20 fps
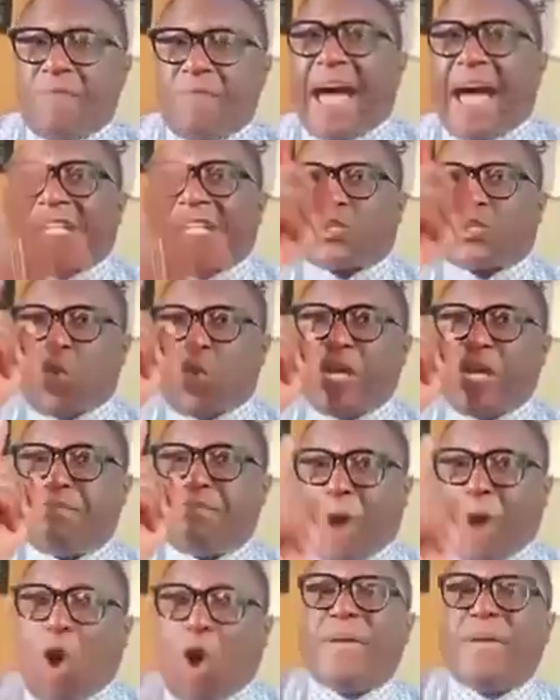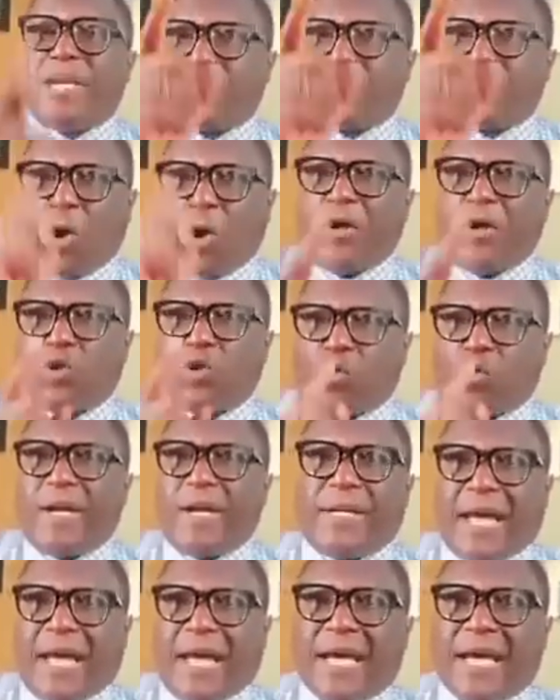That's when Bowman is going to
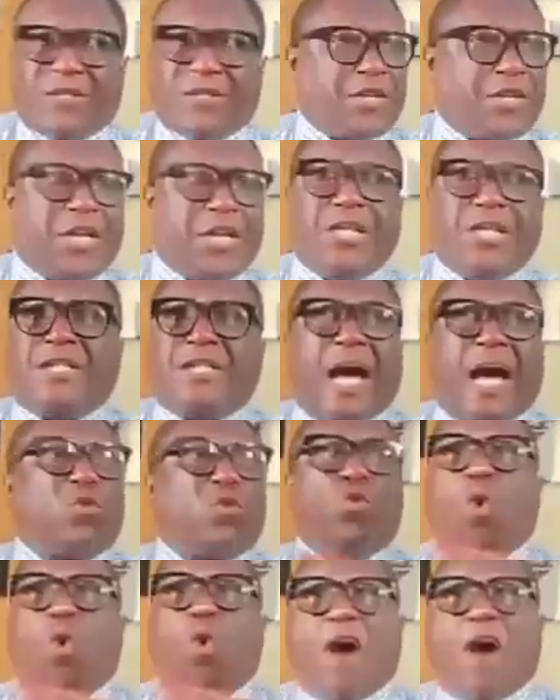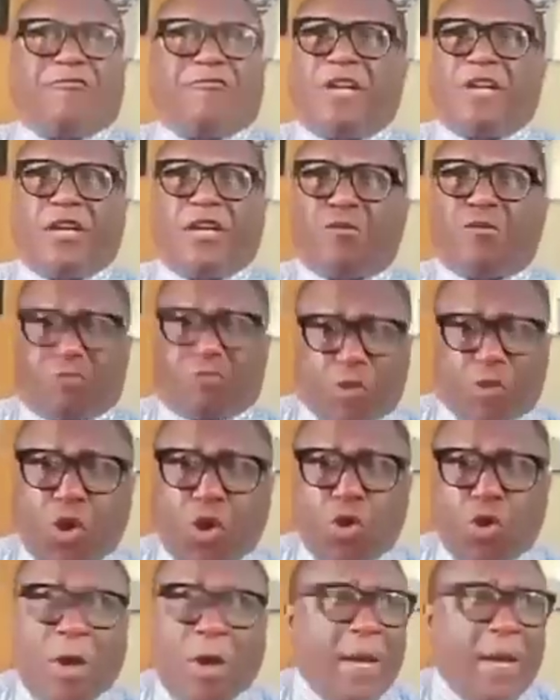realize that he's not waffling
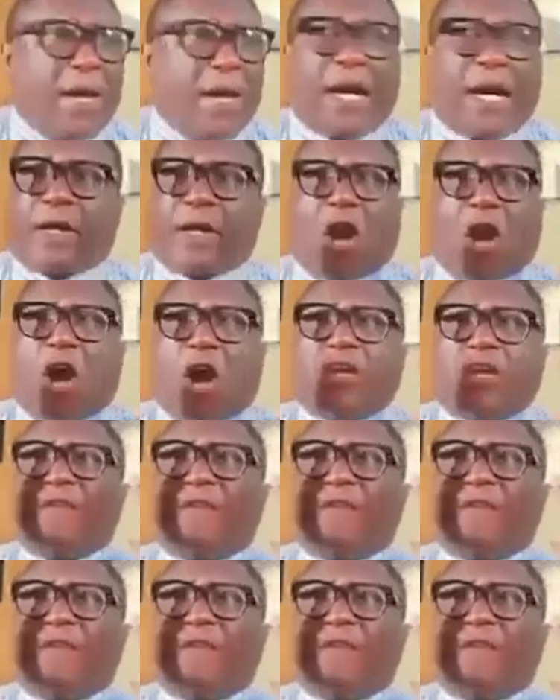through a garden